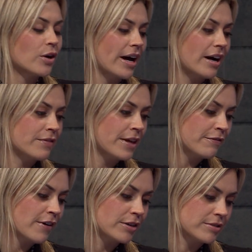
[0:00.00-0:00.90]
go out on that
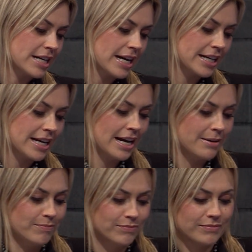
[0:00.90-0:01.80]
final day,
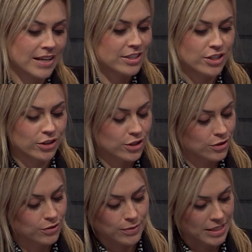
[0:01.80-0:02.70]
and you
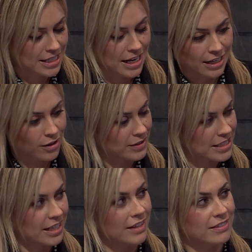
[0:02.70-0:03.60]
knew there was a target,
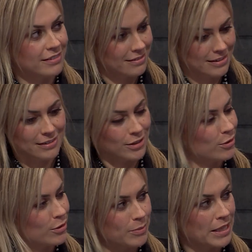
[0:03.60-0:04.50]
obviously, and you
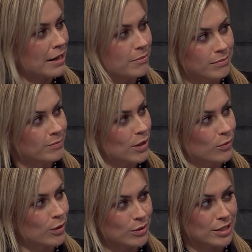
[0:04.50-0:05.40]
could become a
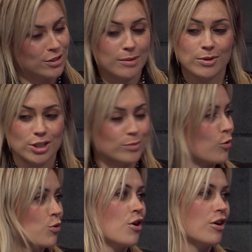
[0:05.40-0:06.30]
World Test Championship
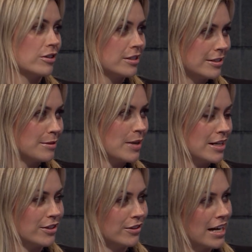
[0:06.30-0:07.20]
or not,
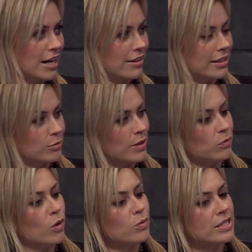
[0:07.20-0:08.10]
depending on how things
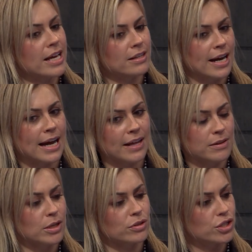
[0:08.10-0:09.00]
went. What was that like out in
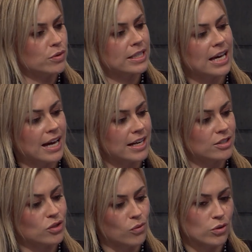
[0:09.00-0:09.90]
the middle? Did you and Kane
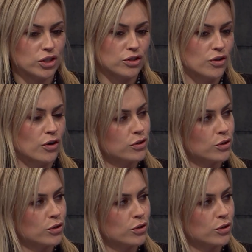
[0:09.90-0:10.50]
talk? Did you not